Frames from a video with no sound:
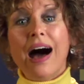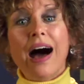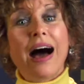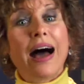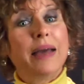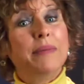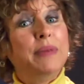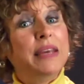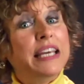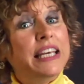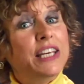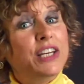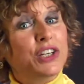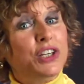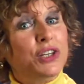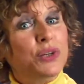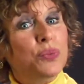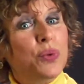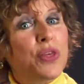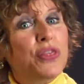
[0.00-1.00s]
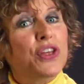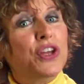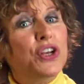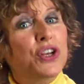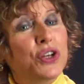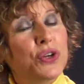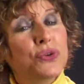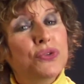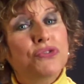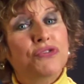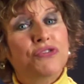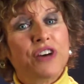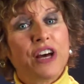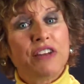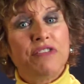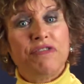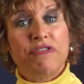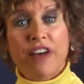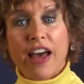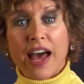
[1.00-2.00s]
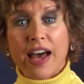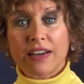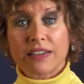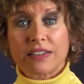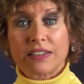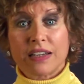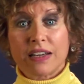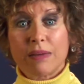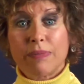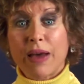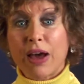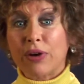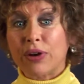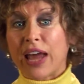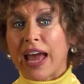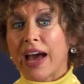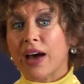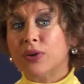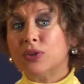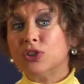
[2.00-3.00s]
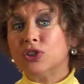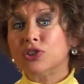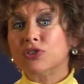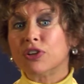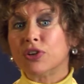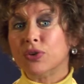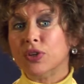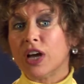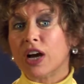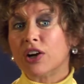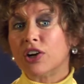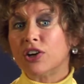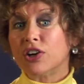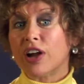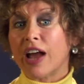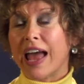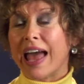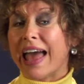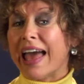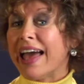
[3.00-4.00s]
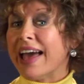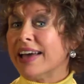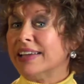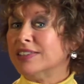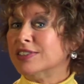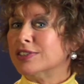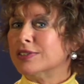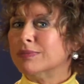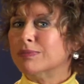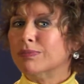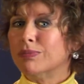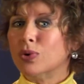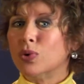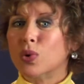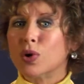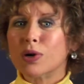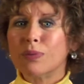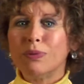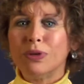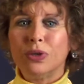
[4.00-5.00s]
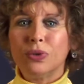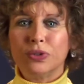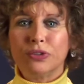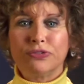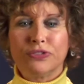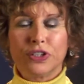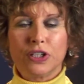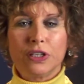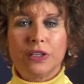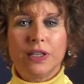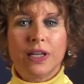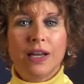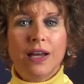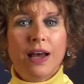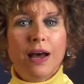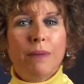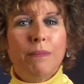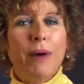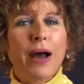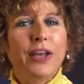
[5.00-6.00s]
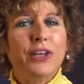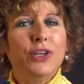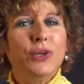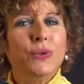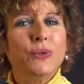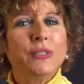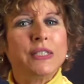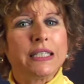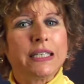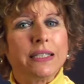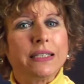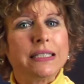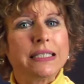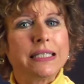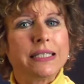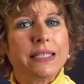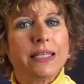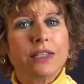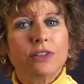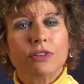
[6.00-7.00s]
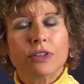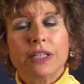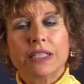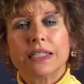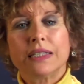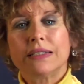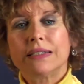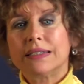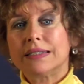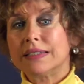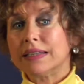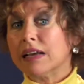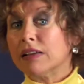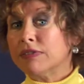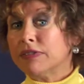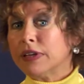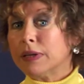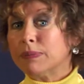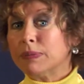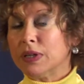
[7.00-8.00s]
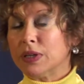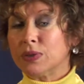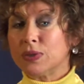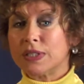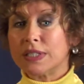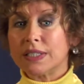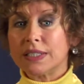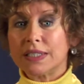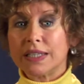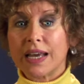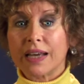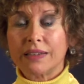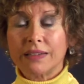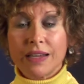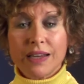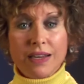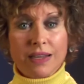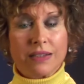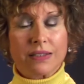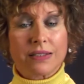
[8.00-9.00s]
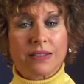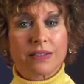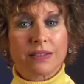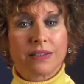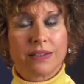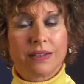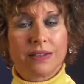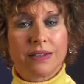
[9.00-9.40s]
I'm here with a new fun fact about how to grow younger and more beautiful by using secret self-hypnosis techniques.